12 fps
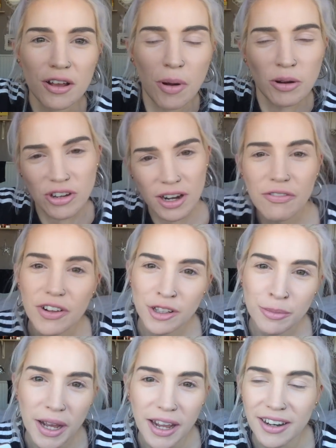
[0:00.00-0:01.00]
But I'm trying to
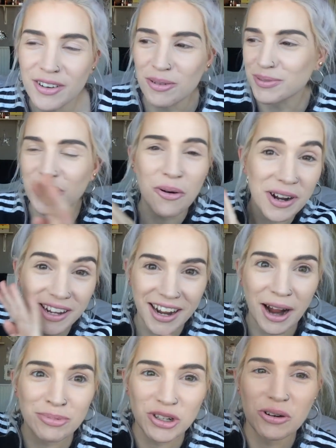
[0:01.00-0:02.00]
film it. No, I'm
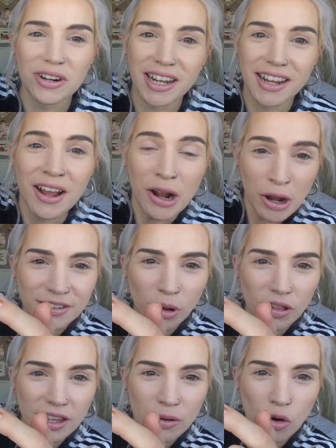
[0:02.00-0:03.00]
joking. I'm joking. This is
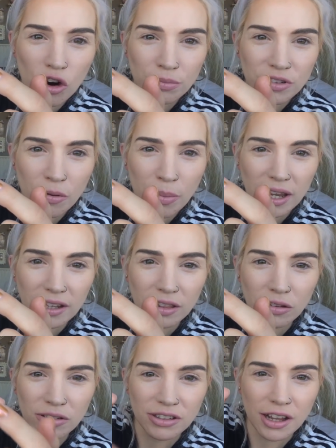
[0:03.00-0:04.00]
what the warm tone
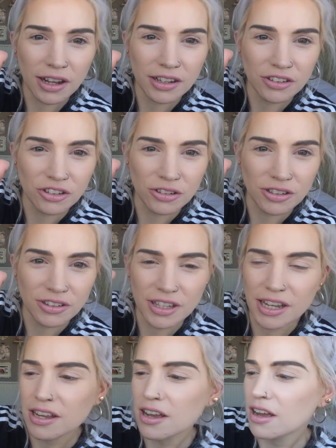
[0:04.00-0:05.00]
palette looks like, as you can
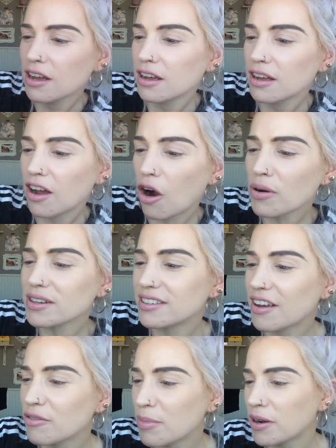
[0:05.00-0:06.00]
see. Oh,
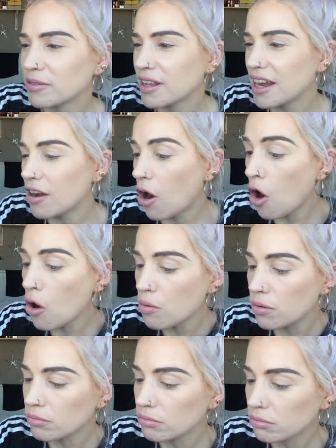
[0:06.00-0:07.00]
it's £7.80. Oh,
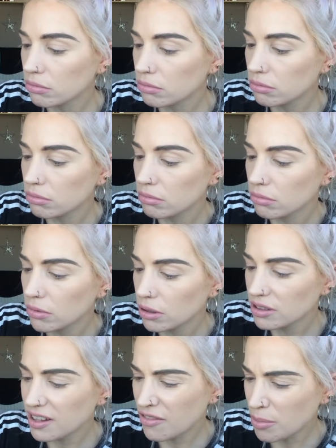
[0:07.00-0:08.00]

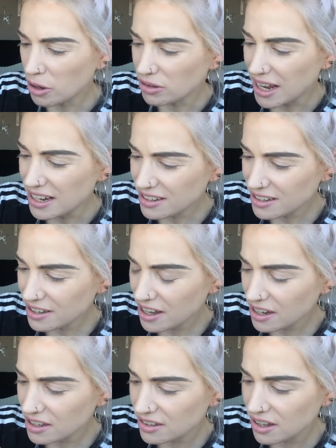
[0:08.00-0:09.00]

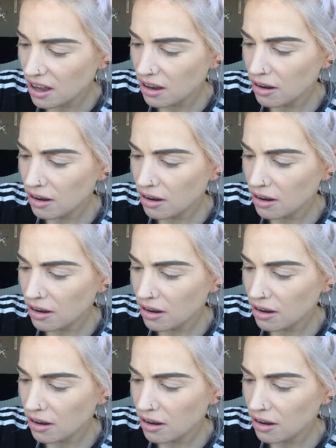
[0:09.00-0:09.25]
£7.86.